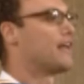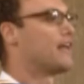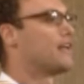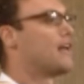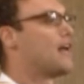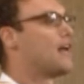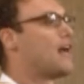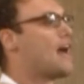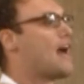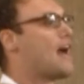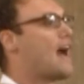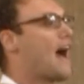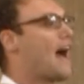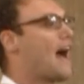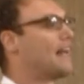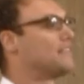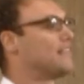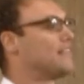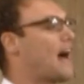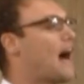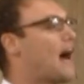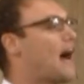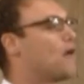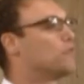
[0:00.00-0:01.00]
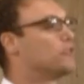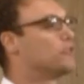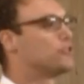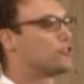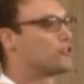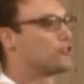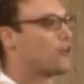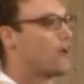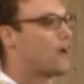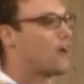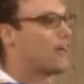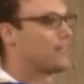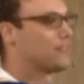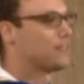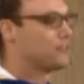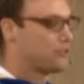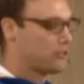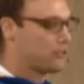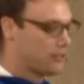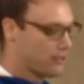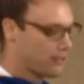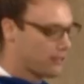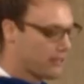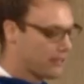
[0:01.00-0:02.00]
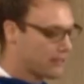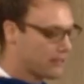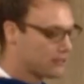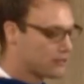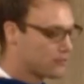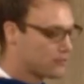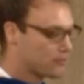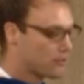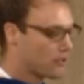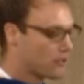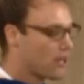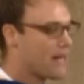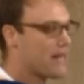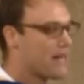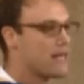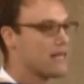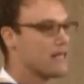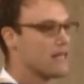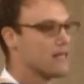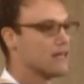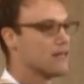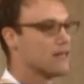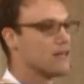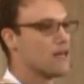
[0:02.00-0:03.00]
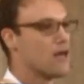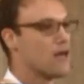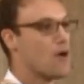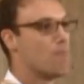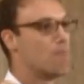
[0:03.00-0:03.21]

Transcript: that as I was trying to explain